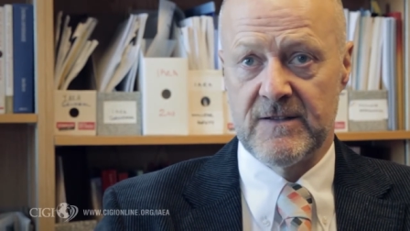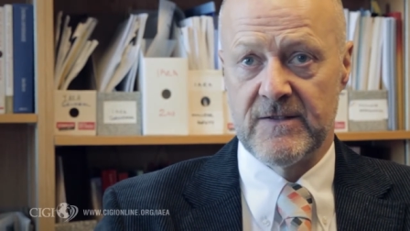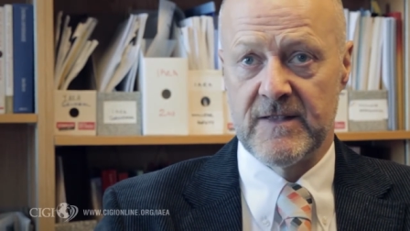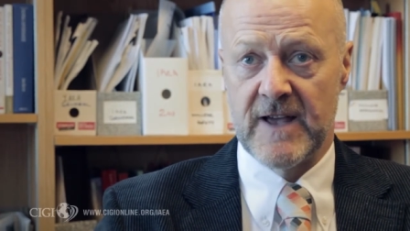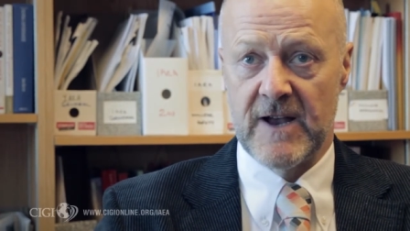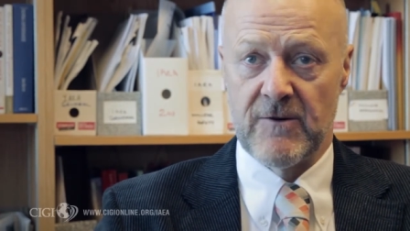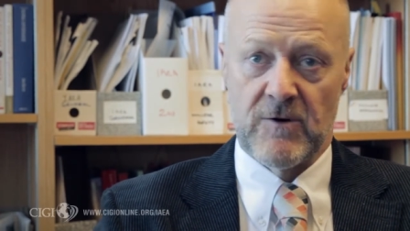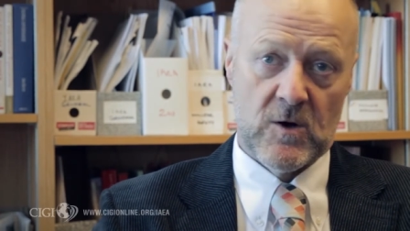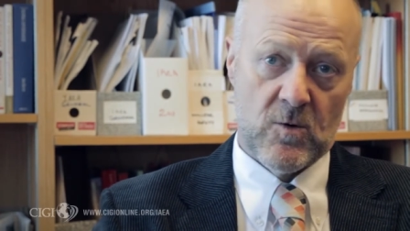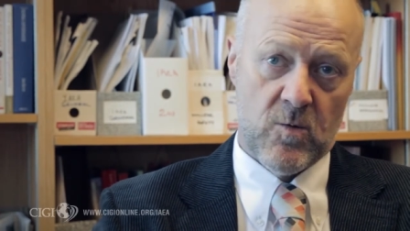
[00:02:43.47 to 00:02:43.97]

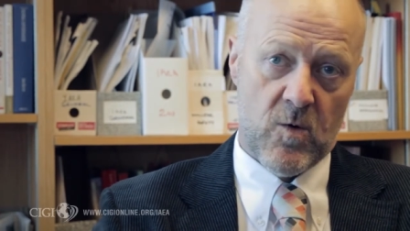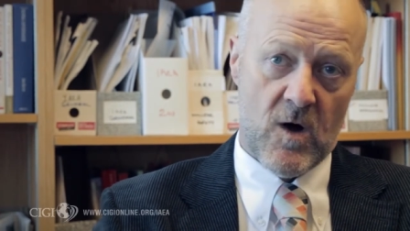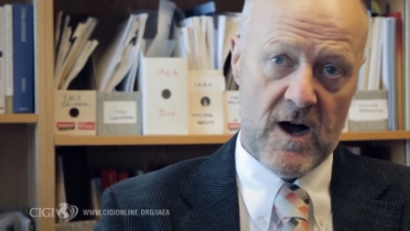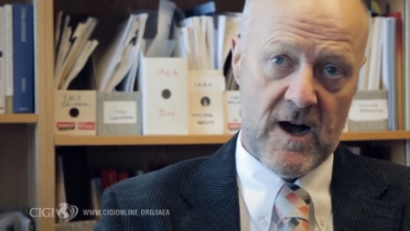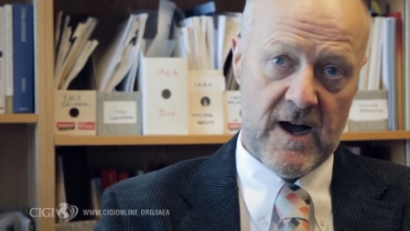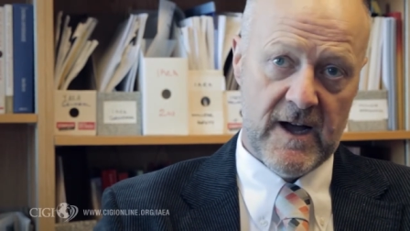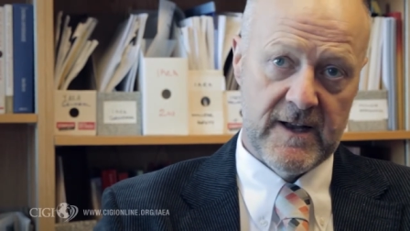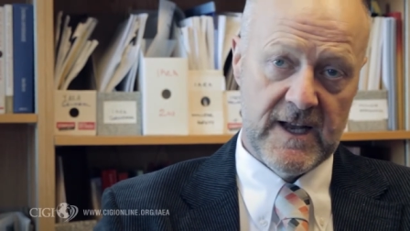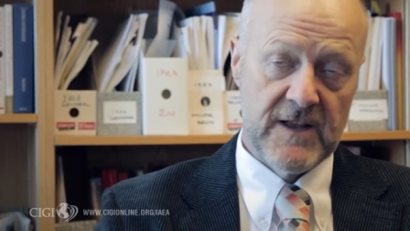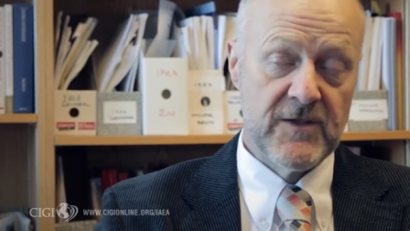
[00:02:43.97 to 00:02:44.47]
they
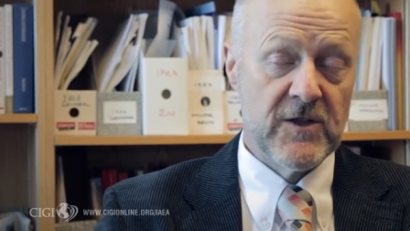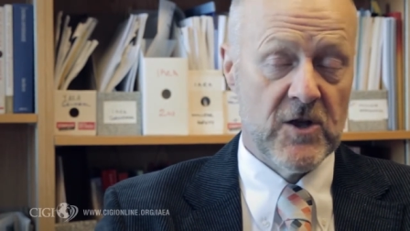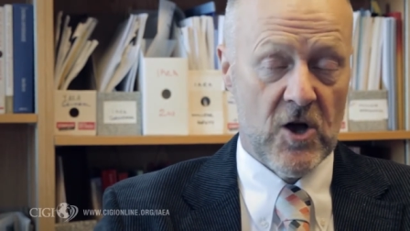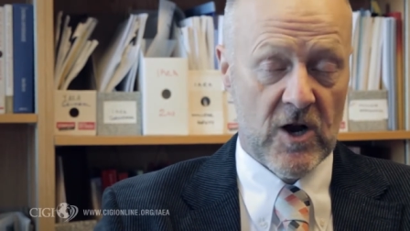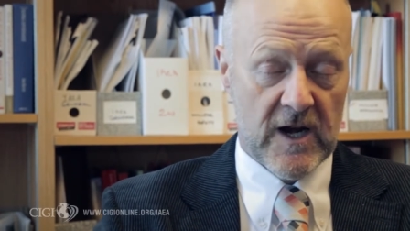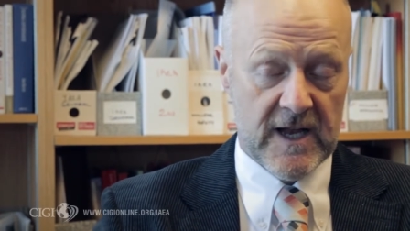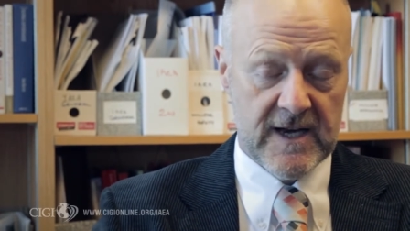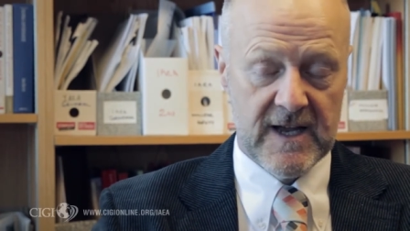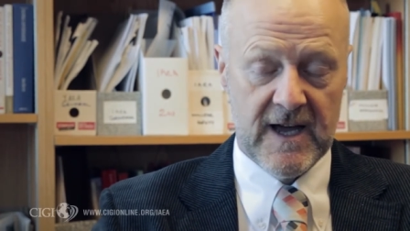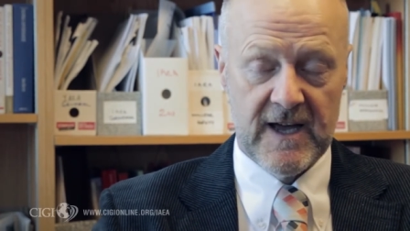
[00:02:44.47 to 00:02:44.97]
required in the
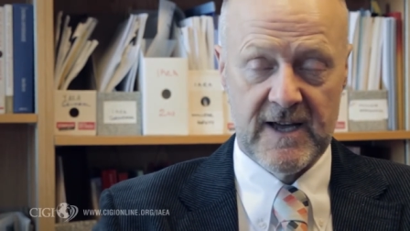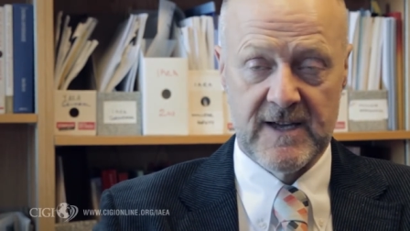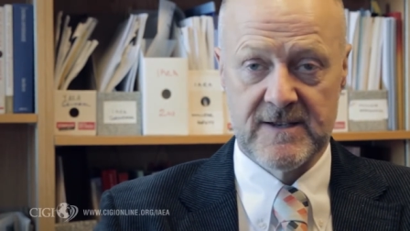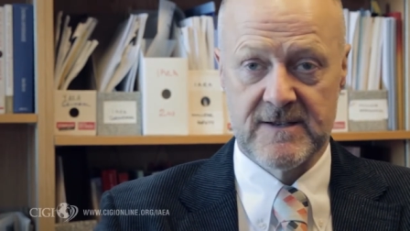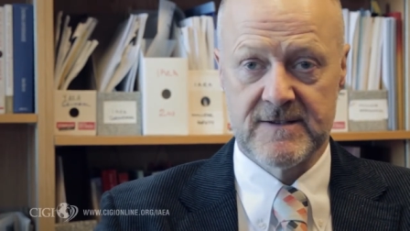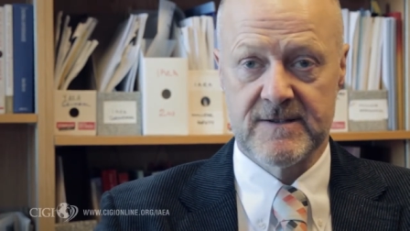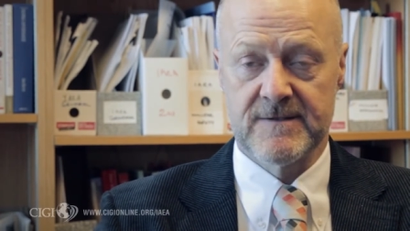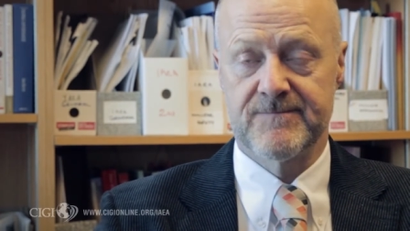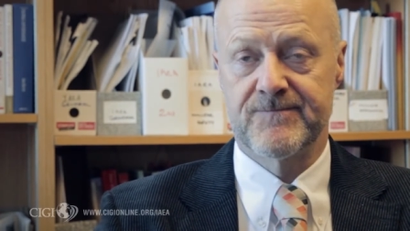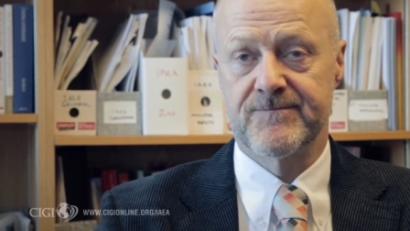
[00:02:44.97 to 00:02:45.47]
early
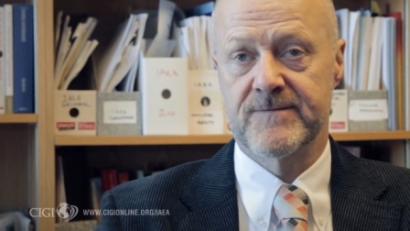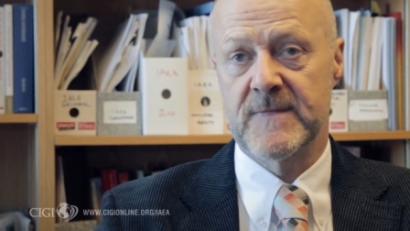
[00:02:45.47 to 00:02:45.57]
days.